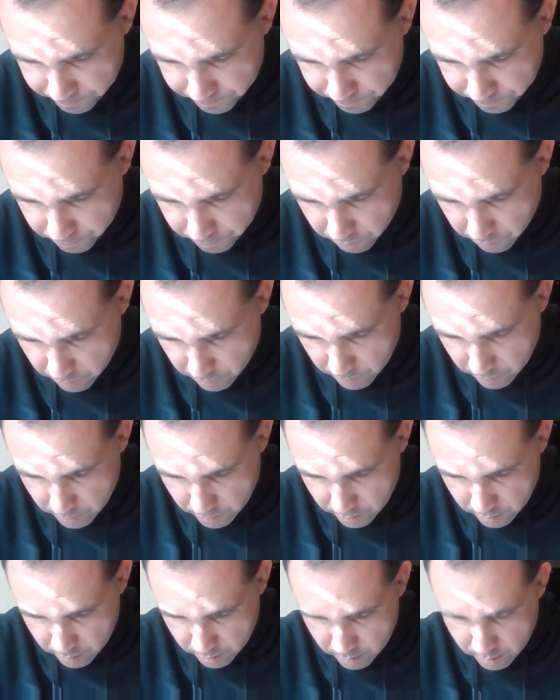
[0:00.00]

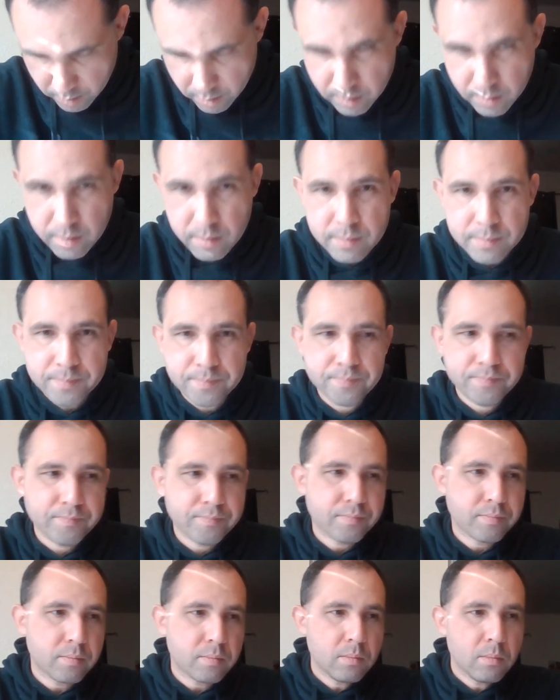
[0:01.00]

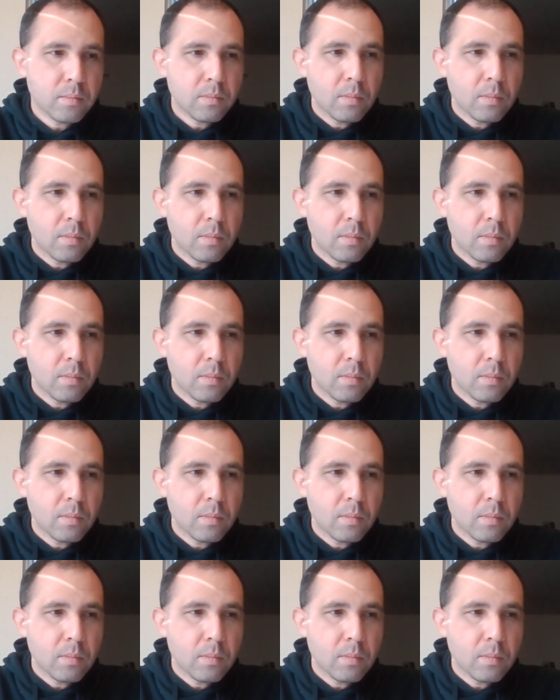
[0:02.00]
[no speech]